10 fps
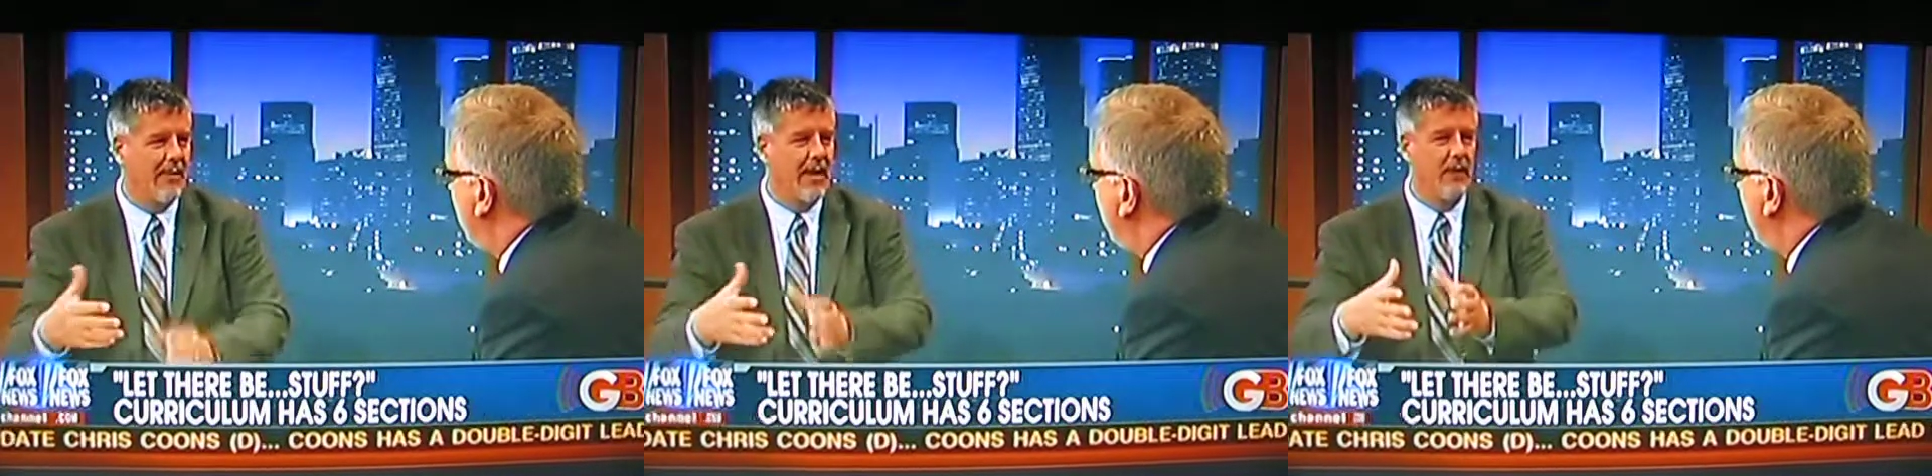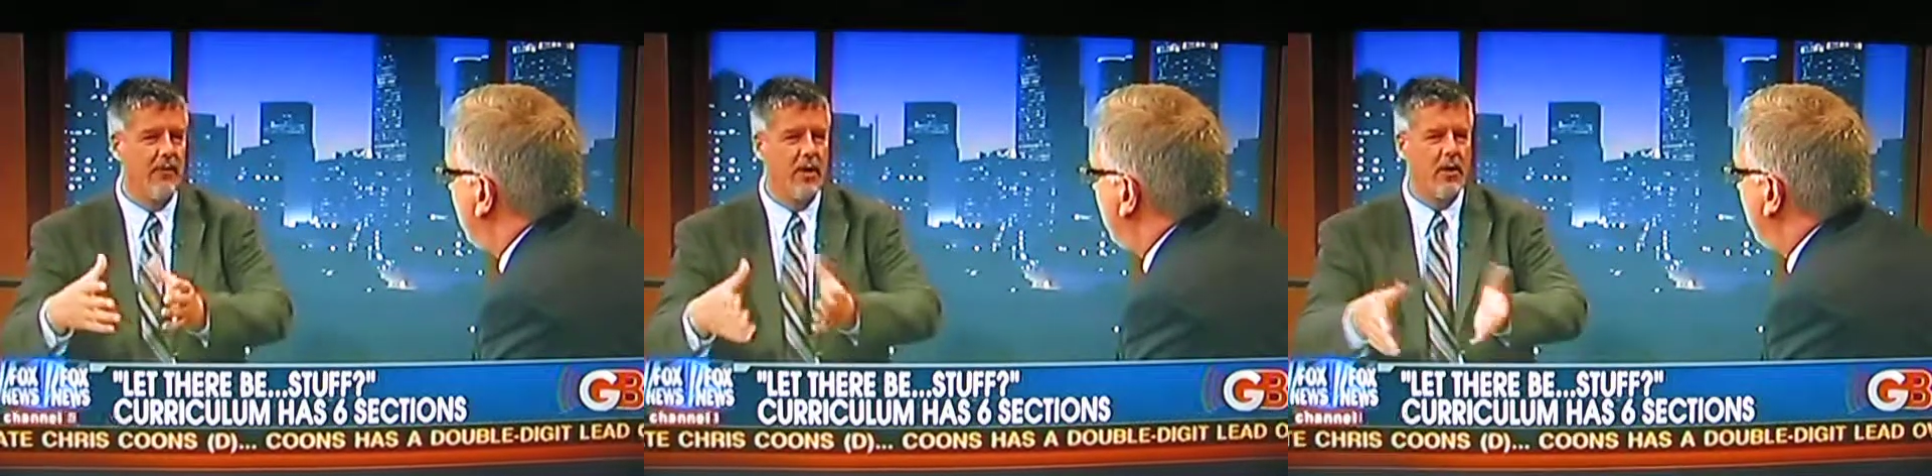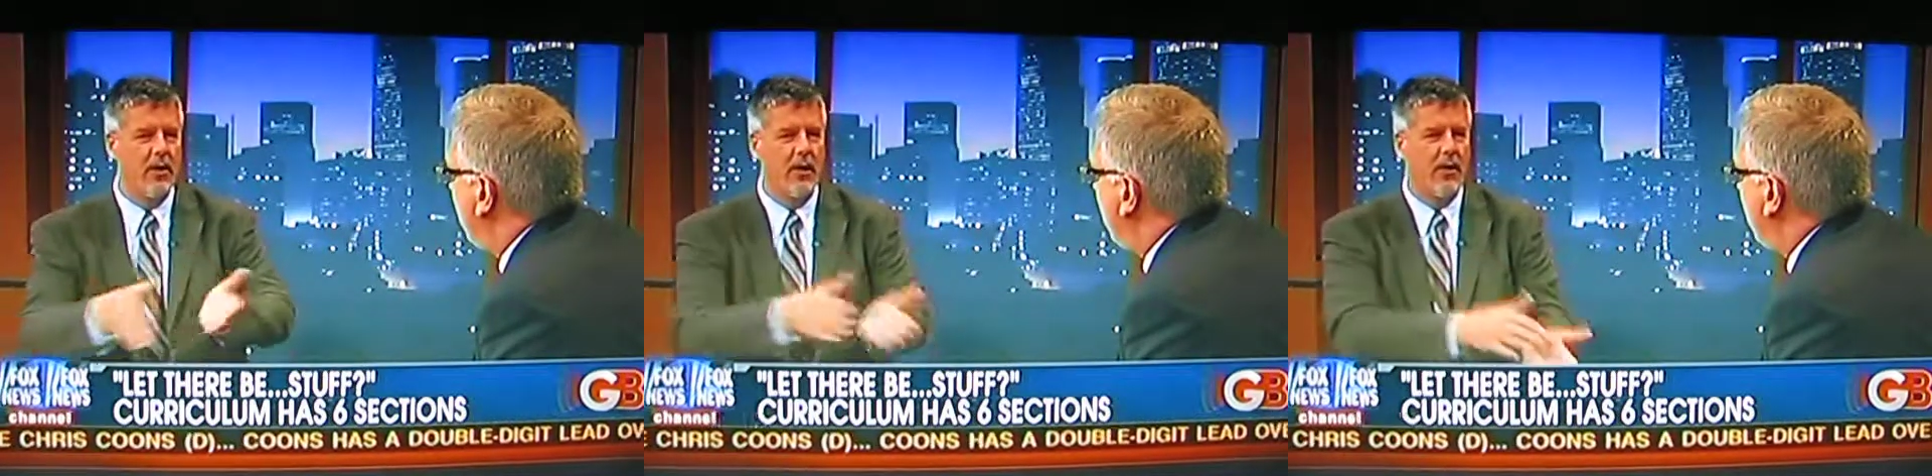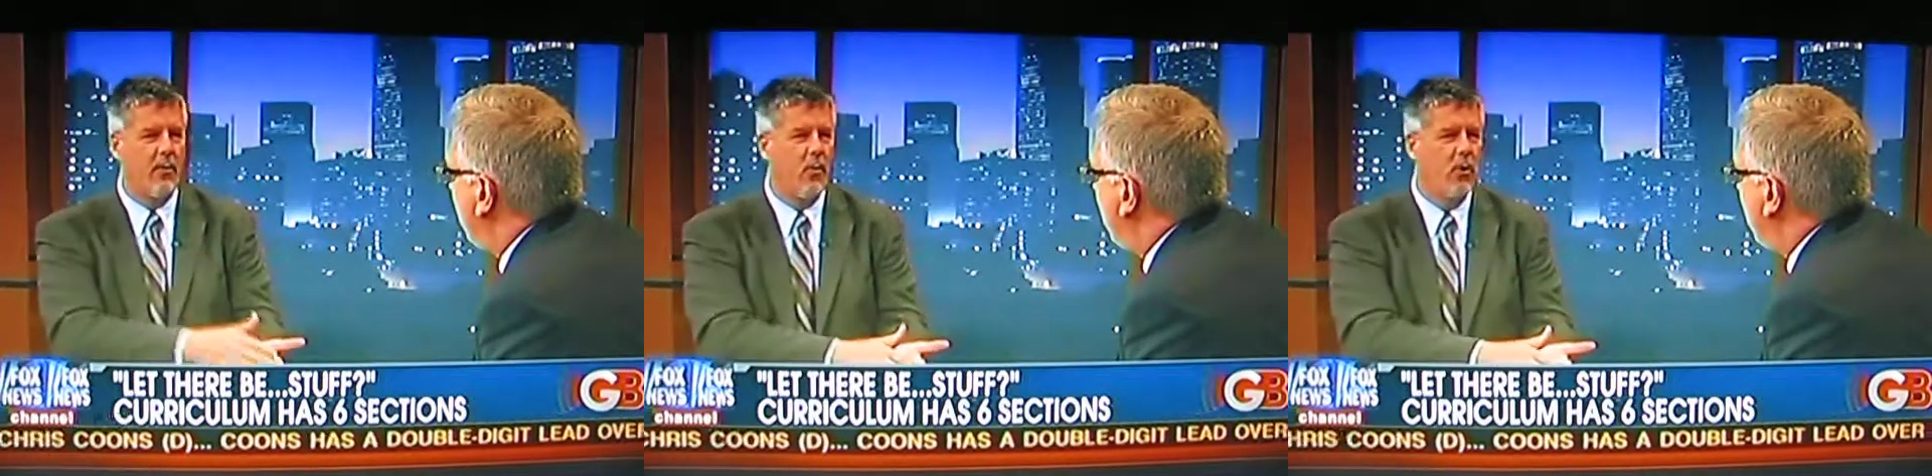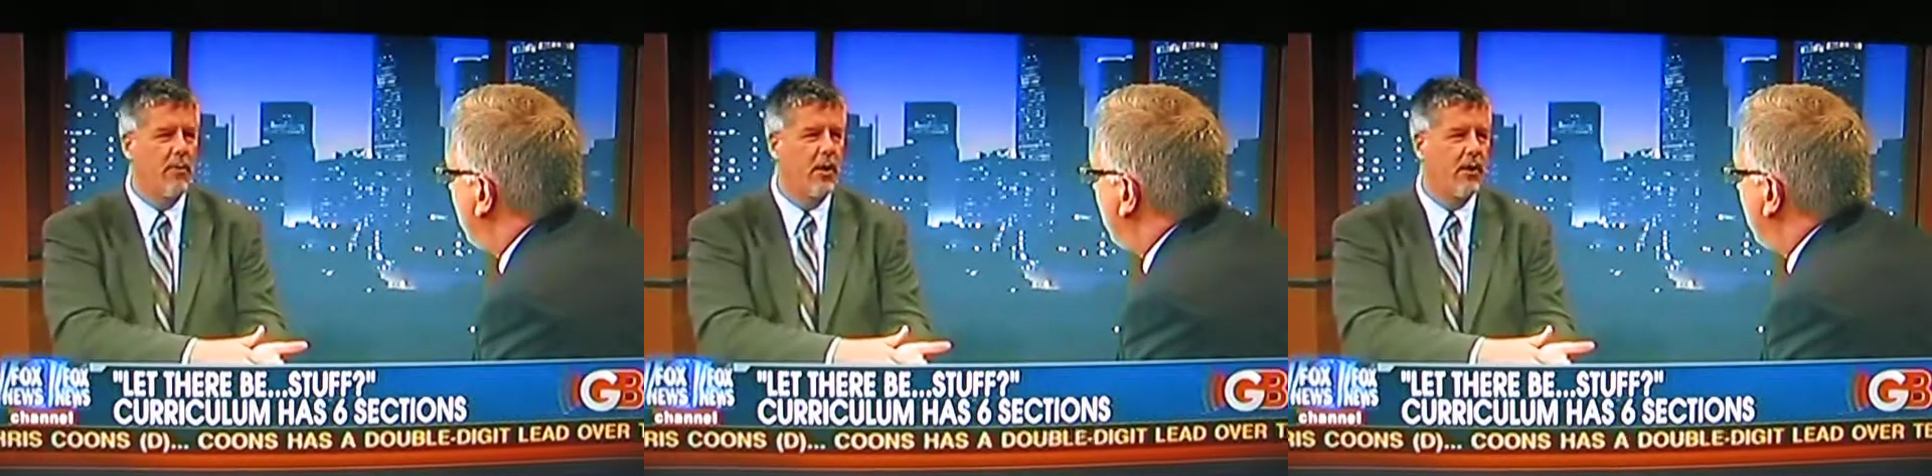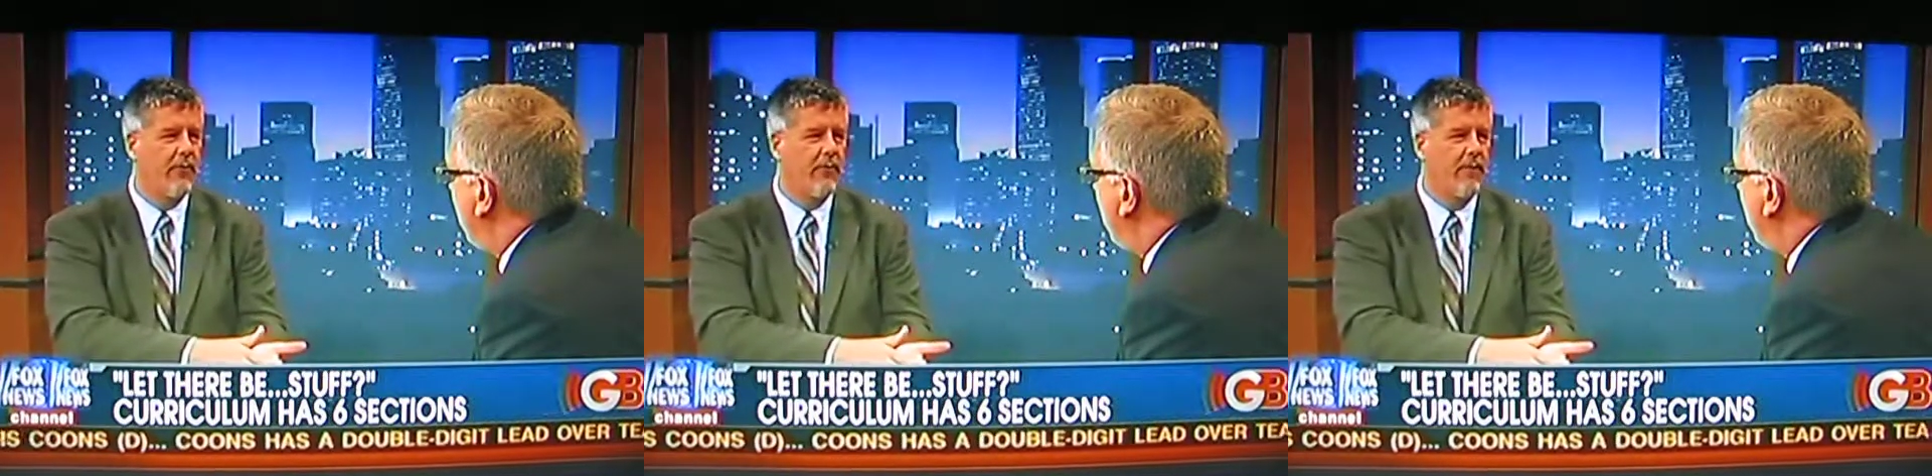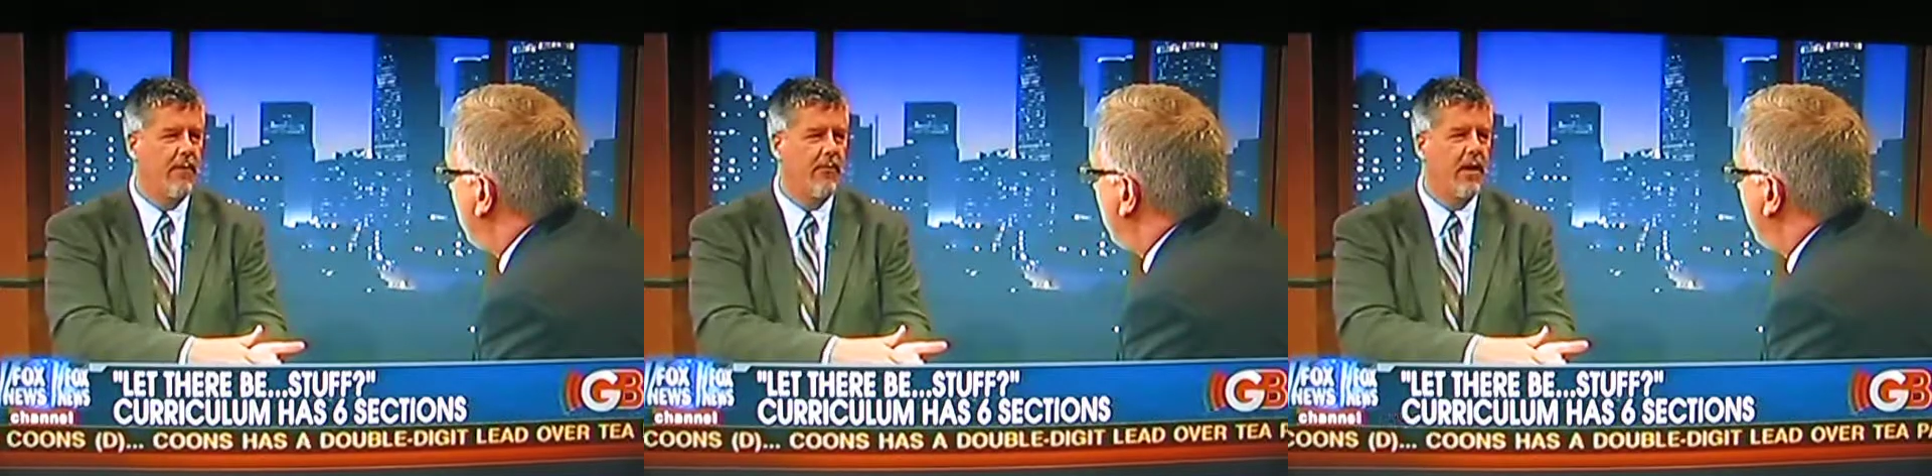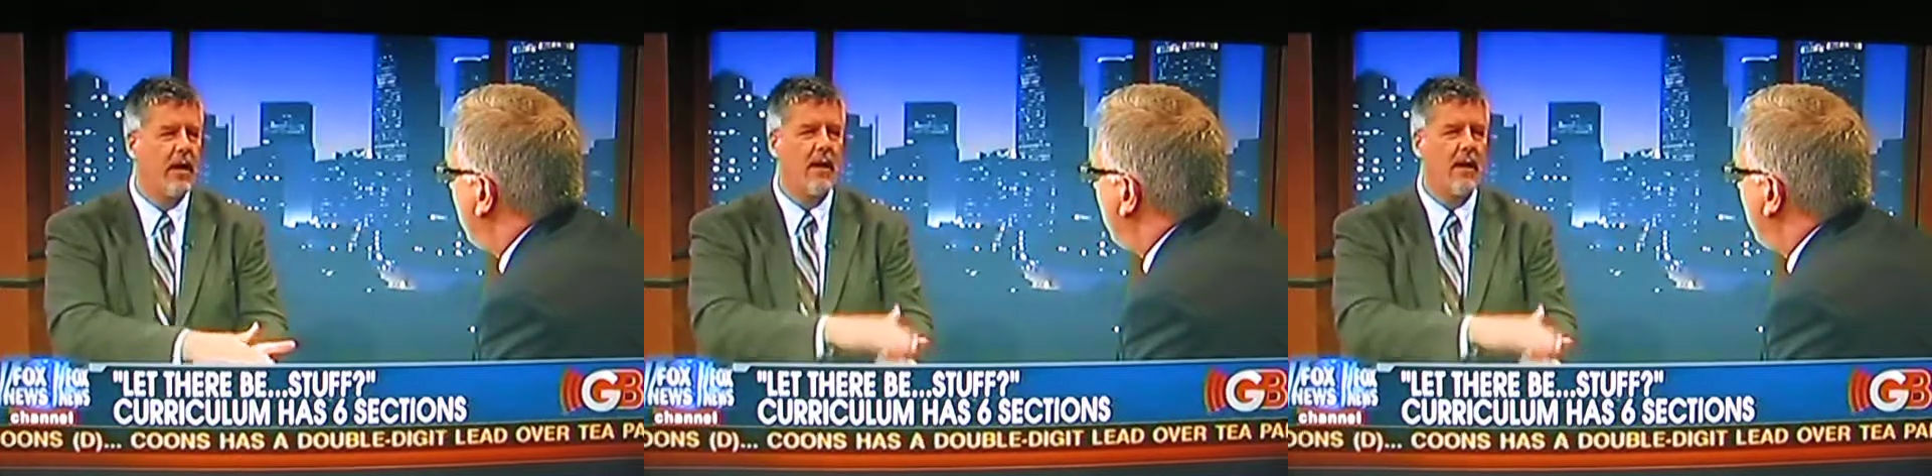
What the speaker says: That is, you get a little warming on the surface,